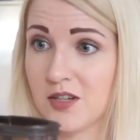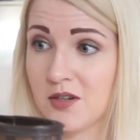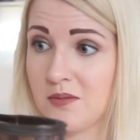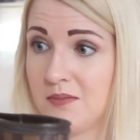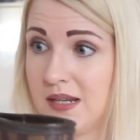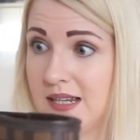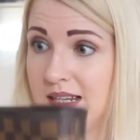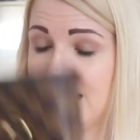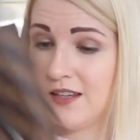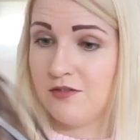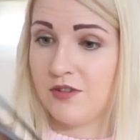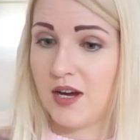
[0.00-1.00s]

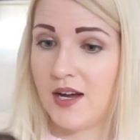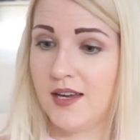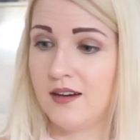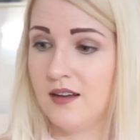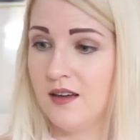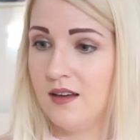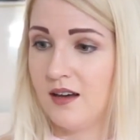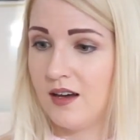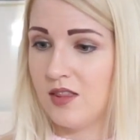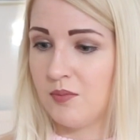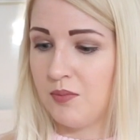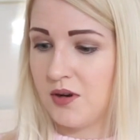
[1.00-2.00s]
Completely fine.
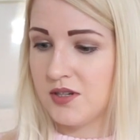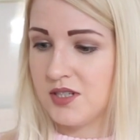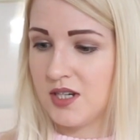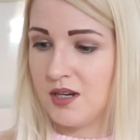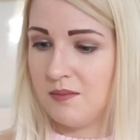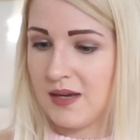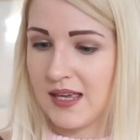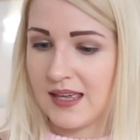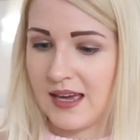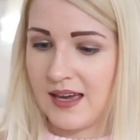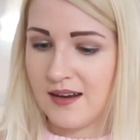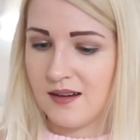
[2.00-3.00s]
At the bottom,
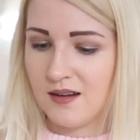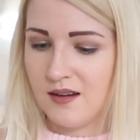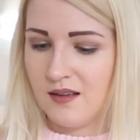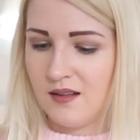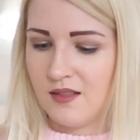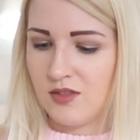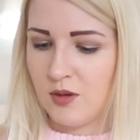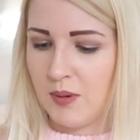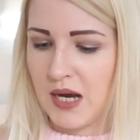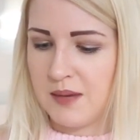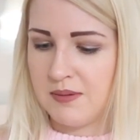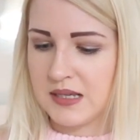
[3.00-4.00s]
again, the
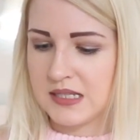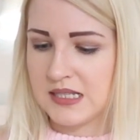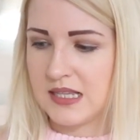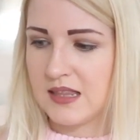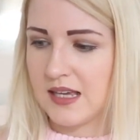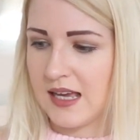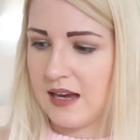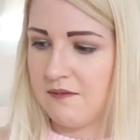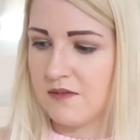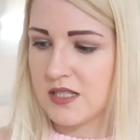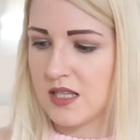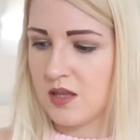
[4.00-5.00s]
piping is in the
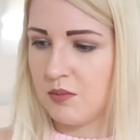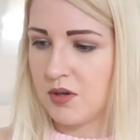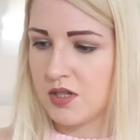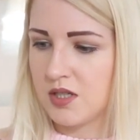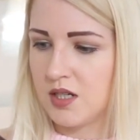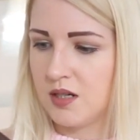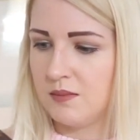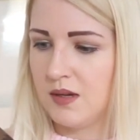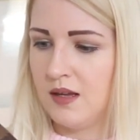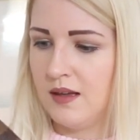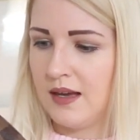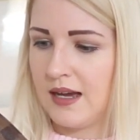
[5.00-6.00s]
canvas at the bottom
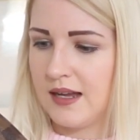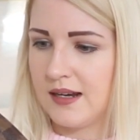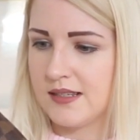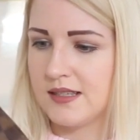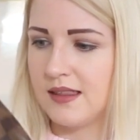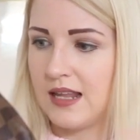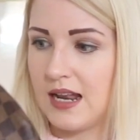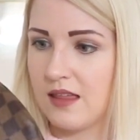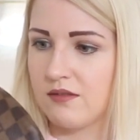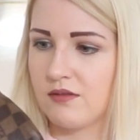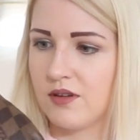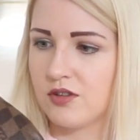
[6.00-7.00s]
and it's in the
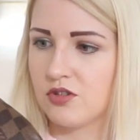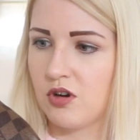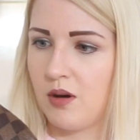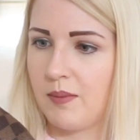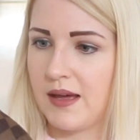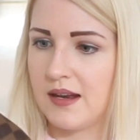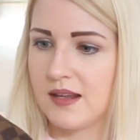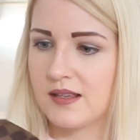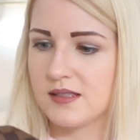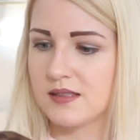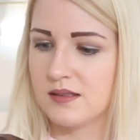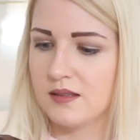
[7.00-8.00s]
leather at the top, and
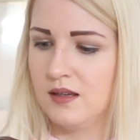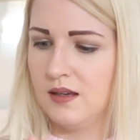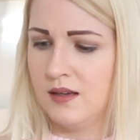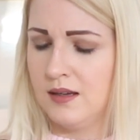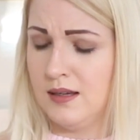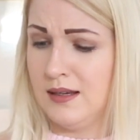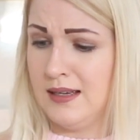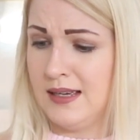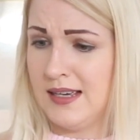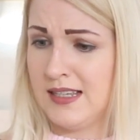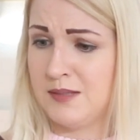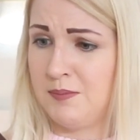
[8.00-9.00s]
it's
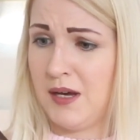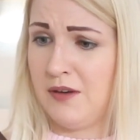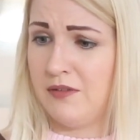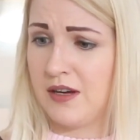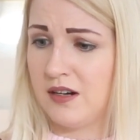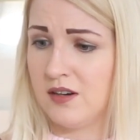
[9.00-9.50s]
perfect.